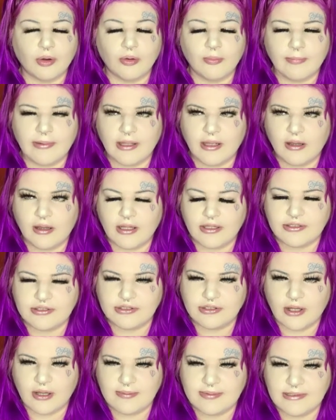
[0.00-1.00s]
Oh my god,
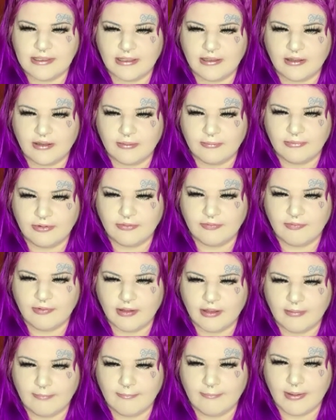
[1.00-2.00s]
stop saying you
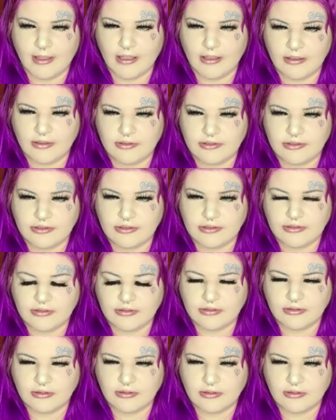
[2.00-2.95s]
fucking bitch.